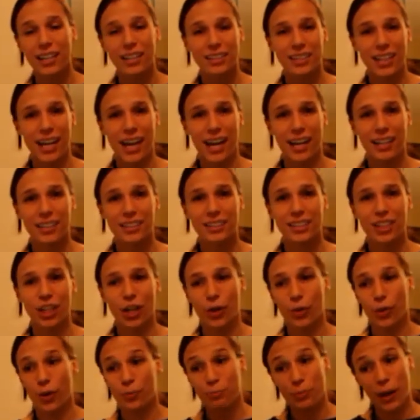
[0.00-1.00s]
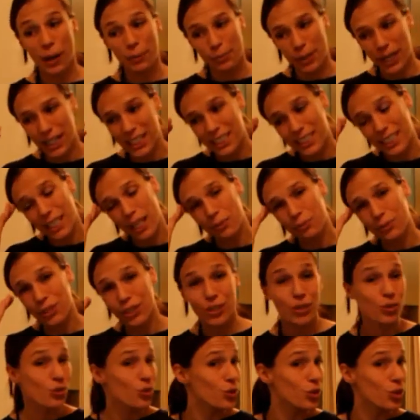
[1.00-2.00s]
that, my brain is telling
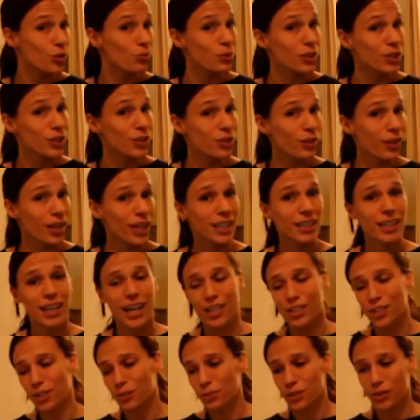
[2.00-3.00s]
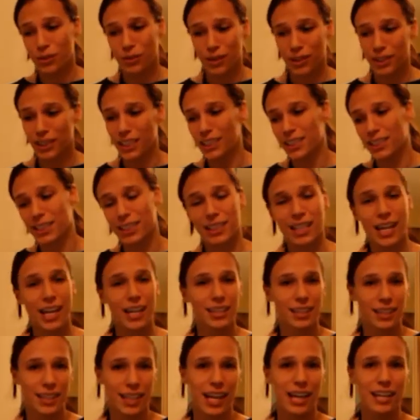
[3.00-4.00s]
me you should be doing. I should be doing this and
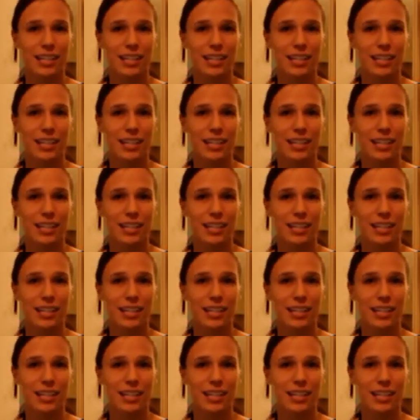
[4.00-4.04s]
that,